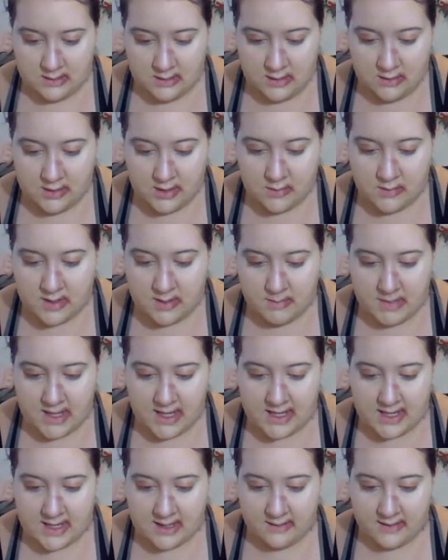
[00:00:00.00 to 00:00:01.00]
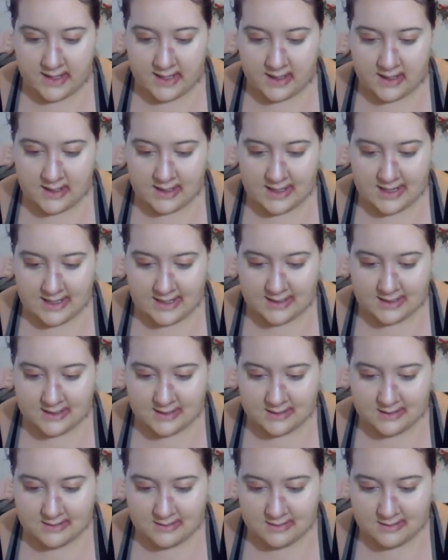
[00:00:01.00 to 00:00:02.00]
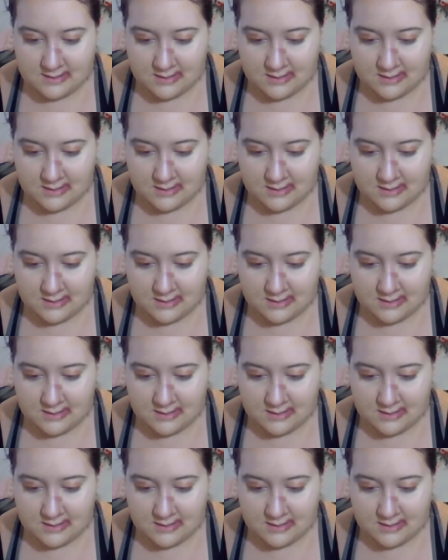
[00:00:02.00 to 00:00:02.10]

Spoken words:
You do want to make it like as